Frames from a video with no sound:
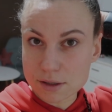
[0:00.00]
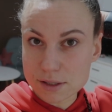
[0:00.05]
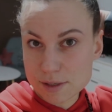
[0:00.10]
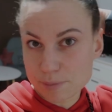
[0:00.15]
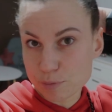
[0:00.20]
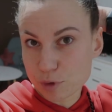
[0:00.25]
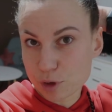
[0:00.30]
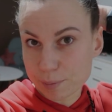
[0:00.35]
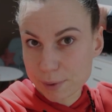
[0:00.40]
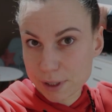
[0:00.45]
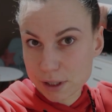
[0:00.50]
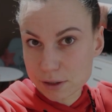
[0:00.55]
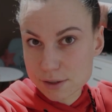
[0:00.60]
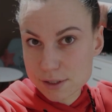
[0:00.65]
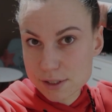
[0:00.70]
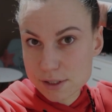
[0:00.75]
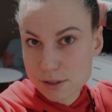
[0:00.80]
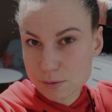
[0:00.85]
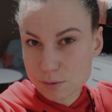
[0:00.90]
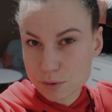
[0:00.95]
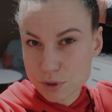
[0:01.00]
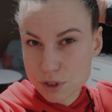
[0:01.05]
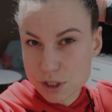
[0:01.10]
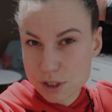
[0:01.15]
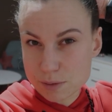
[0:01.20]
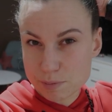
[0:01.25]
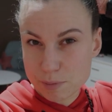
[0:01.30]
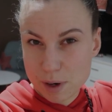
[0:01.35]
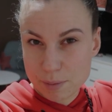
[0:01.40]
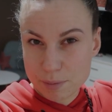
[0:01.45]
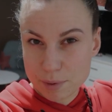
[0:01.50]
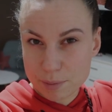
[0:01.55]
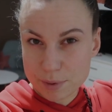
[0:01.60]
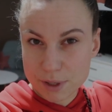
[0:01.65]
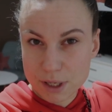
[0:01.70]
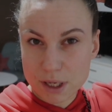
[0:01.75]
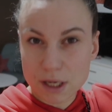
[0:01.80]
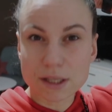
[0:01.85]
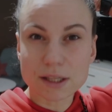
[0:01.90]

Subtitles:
some tomatoes, which is probably,